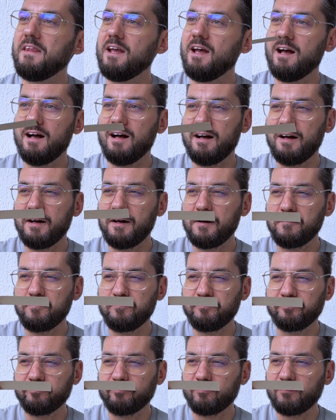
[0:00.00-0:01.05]

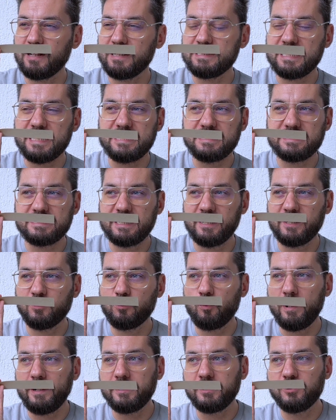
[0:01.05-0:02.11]
as I said,
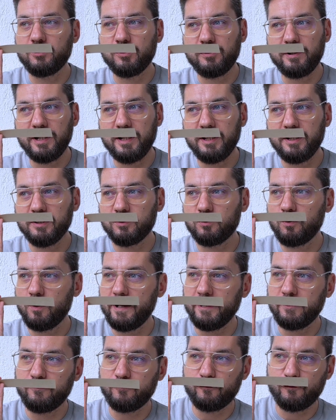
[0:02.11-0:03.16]
quite green,
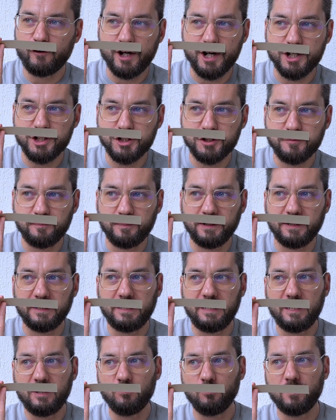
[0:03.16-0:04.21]
quite fresh, but
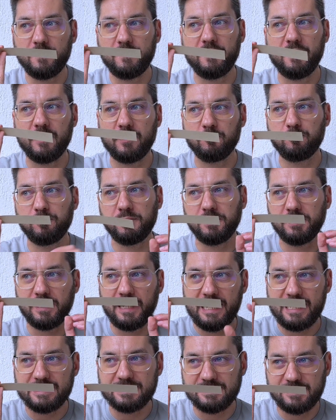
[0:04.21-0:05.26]
again with that
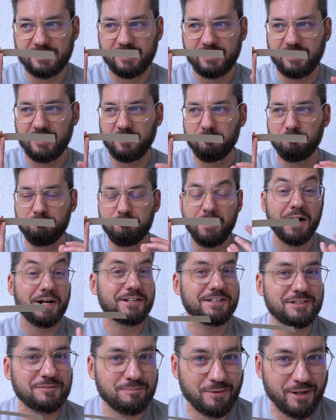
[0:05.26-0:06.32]
plasticky bug
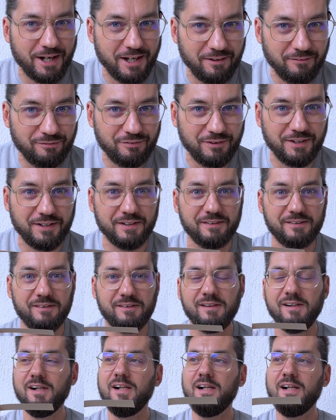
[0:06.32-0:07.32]
spray feel